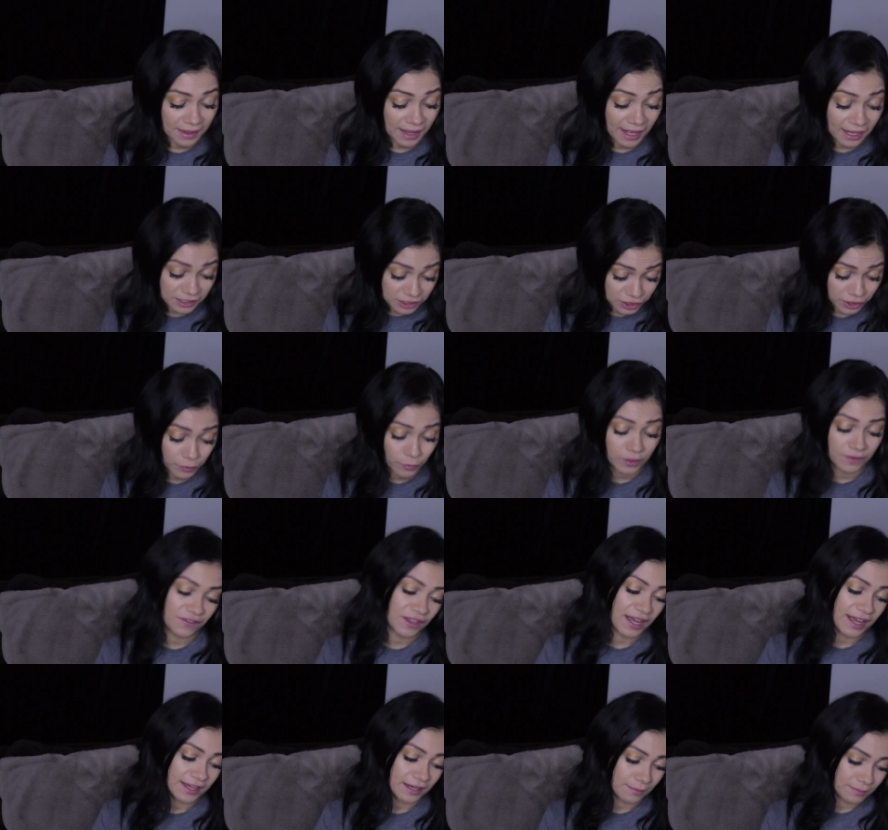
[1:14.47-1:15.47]
Actually, one of
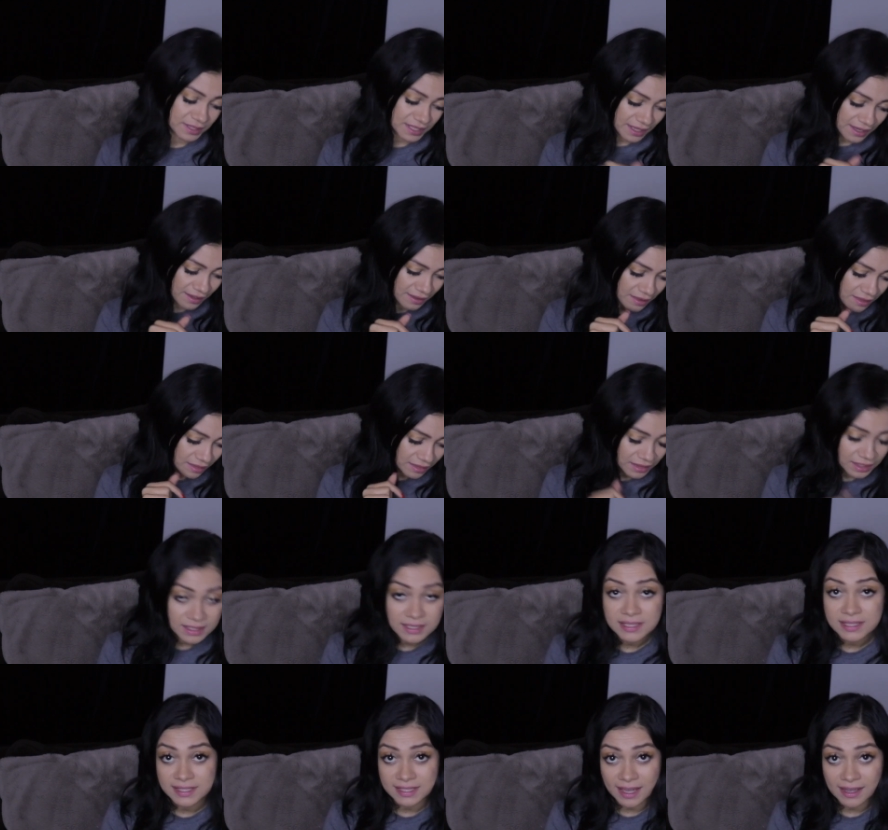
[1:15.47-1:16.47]
the items in
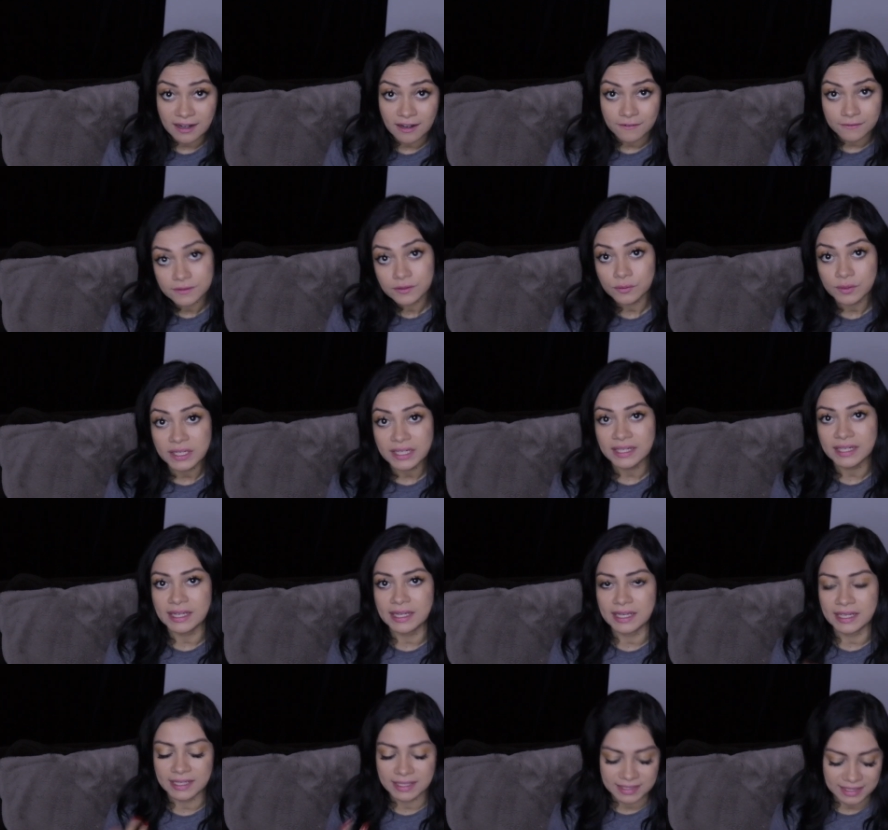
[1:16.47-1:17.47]
this set of 3
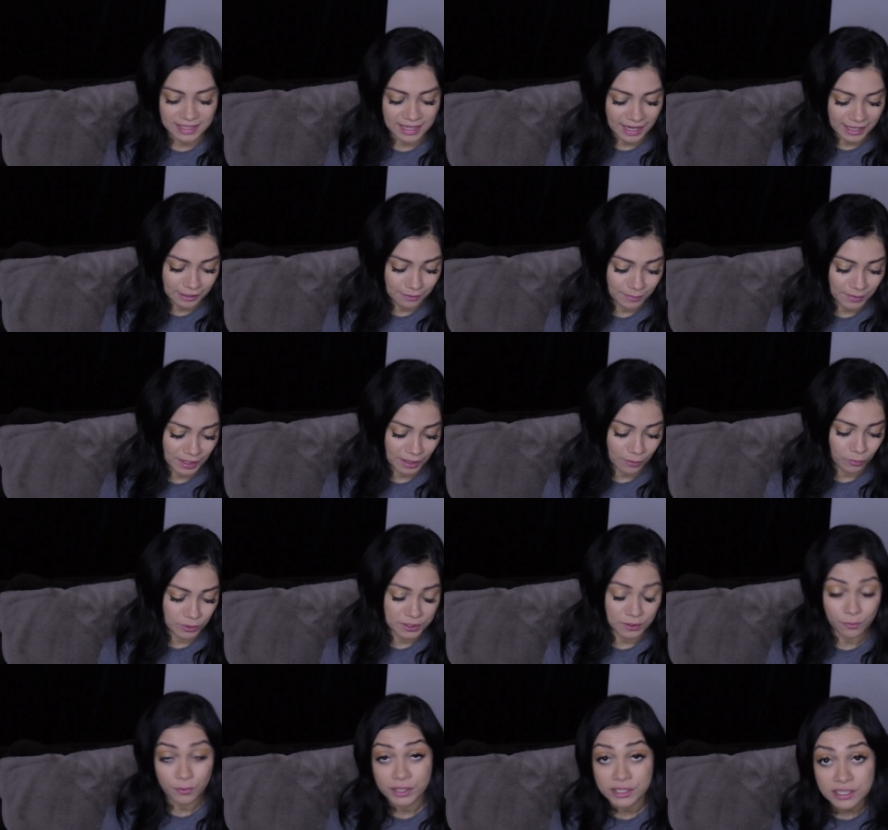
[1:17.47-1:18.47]
is an item that
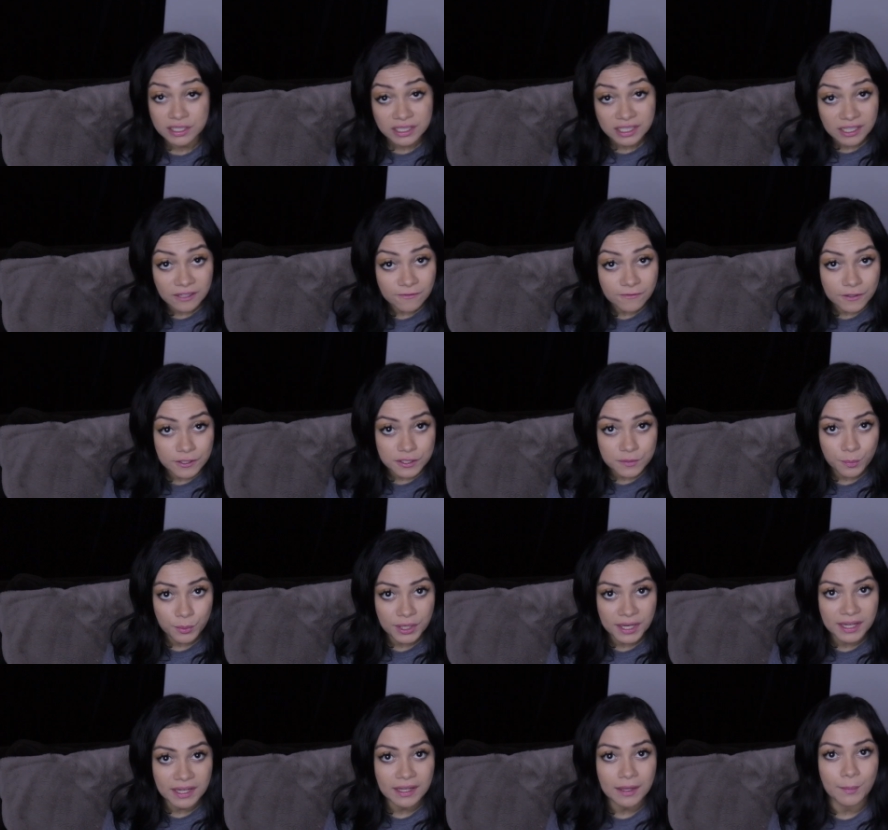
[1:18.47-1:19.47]
was originally for
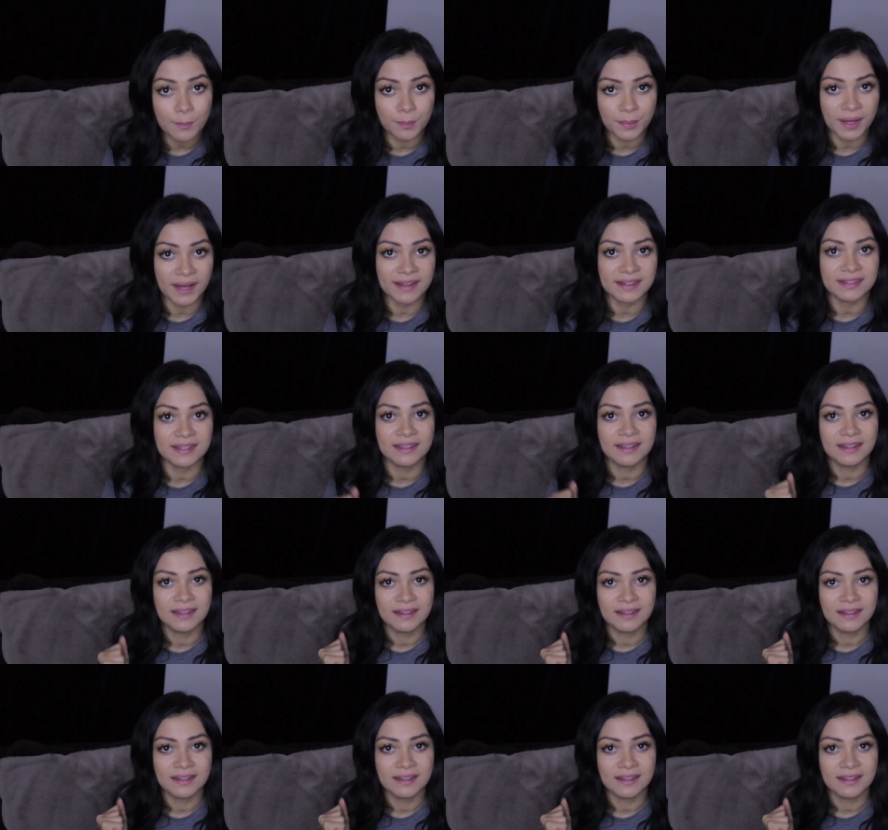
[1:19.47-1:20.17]
spring, but